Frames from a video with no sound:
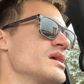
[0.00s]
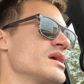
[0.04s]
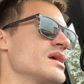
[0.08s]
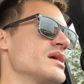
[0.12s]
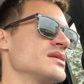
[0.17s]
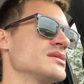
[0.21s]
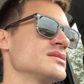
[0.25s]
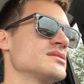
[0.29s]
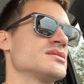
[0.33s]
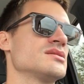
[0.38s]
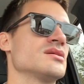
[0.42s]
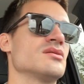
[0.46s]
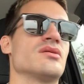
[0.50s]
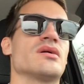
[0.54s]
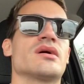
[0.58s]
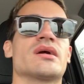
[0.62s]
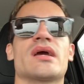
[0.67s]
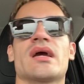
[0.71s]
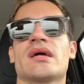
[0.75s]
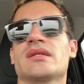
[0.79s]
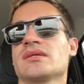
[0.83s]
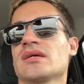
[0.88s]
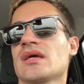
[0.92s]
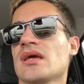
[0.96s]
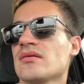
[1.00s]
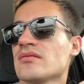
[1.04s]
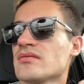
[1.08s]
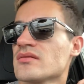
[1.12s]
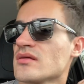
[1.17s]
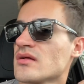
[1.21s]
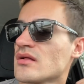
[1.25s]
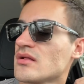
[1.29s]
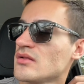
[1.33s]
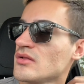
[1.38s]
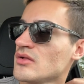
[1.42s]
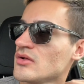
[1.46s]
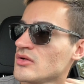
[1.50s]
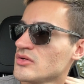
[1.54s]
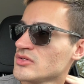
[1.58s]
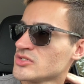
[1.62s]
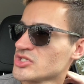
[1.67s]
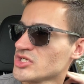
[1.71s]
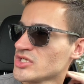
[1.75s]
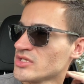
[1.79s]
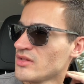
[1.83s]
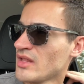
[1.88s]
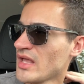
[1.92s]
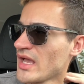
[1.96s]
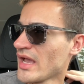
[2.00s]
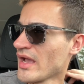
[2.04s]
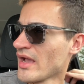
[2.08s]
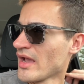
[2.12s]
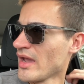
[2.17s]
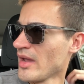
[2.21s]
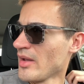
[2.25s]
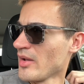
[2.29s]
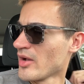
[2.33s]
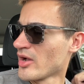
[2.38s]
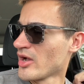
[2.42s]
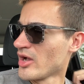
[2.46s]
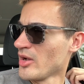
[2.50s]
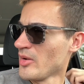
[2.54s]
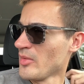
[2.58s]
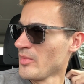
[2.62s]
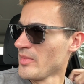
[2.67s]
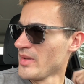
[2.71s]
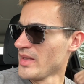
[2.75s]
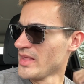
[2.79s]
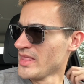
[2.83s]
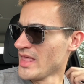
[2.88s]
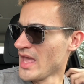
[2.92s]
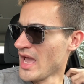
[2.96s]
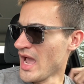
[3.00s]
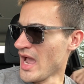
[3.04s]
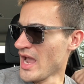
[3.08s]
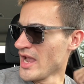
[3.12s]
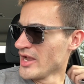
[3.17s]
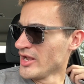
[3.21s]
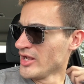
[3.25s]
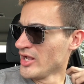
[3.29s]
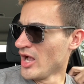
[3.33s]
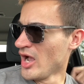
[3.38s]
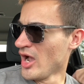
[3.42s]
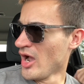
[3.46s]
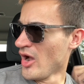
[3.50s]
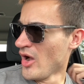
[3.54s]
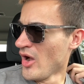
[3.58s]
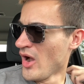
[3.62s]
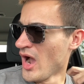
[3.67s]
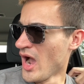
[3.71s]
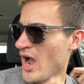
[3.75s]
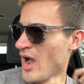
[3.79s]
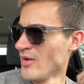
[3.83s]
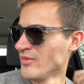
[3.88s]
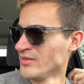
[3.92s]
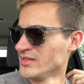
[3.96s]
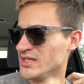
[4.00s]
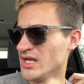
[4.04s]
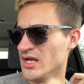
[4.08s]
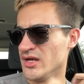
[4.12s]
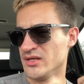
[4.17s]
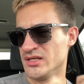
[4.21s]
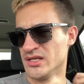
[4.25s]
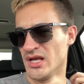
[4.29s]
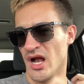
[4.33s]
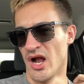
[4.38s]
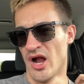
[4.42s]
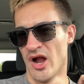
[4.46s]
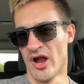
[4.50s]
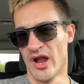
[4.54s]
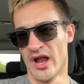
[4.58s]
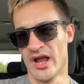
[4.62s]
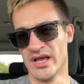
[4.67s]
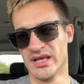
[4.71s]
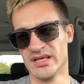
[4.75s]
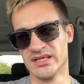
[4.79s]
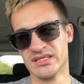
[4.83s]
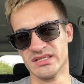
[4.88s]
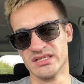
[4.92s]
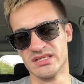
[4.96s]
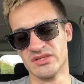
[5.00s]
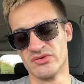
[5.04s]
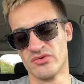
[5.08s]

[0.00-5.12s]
And so I kind of came to the conclusion, like, it could be that, you know. I'm so sorry, this is